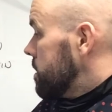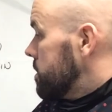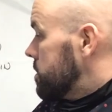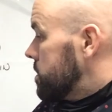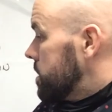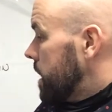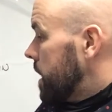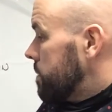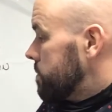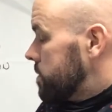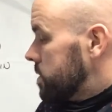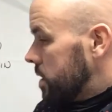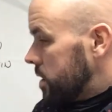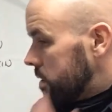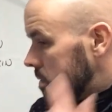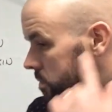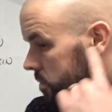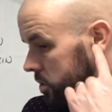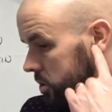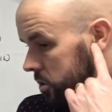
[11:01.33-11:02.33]

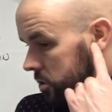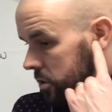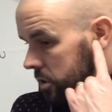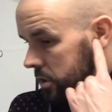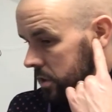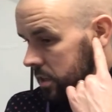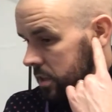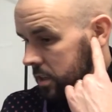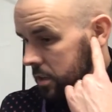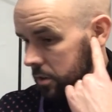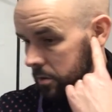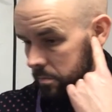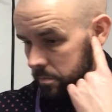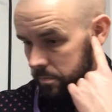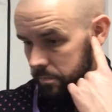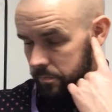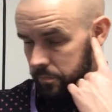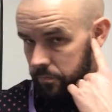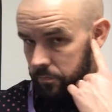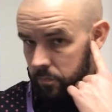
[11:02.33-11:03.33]
receptor, which is your ear.
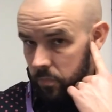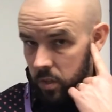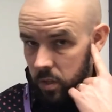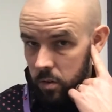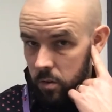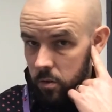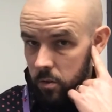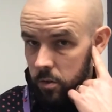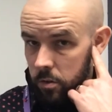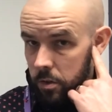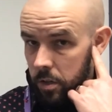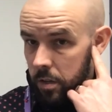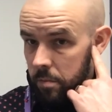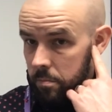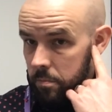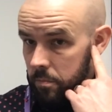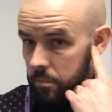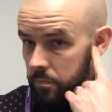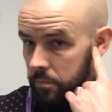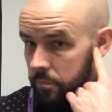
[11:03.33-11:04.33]
Okay?